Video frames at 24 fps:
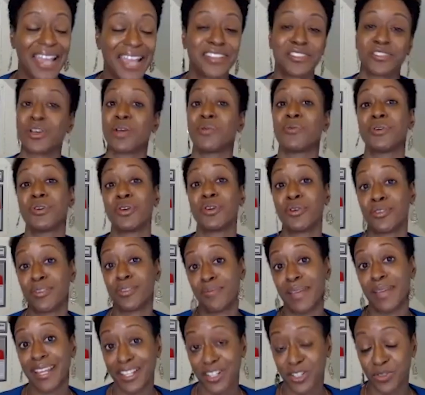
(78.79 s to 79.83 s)
And so I would go to
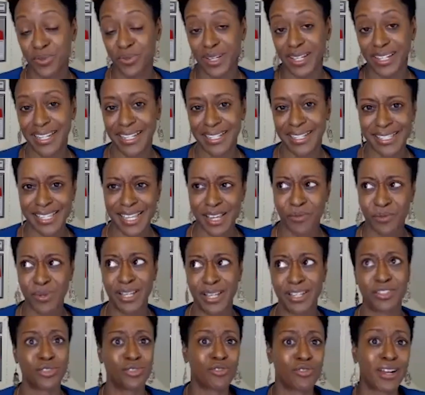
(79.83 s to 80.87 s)
management and say, we
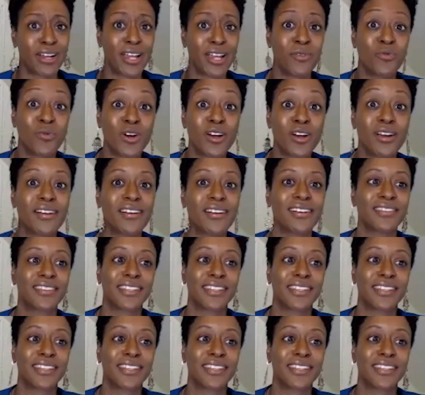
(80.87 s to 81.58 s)
do great work.